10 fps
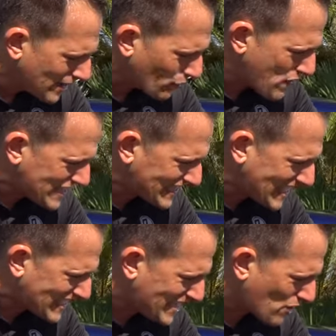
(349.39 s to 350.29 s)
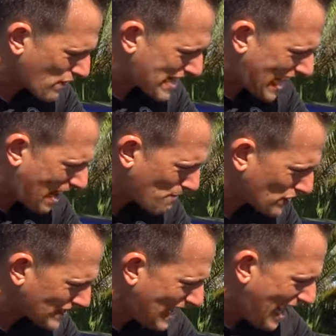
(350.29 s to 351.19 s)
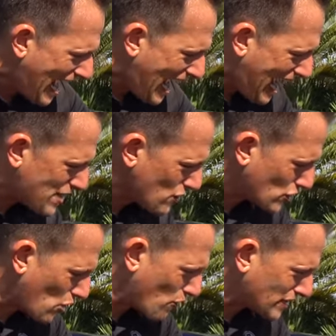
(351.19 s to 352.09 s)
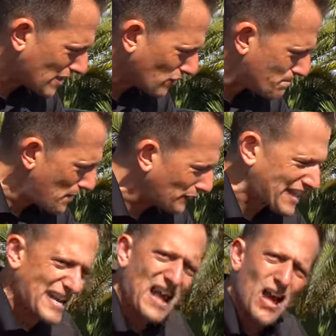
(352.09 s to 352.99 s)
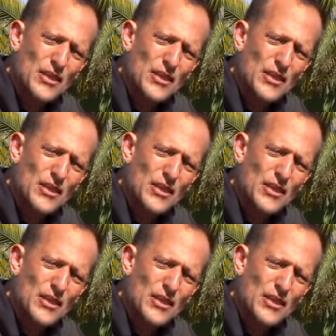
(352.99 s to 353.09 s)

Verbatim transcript: 360 degree cameras, and your turn signals built in.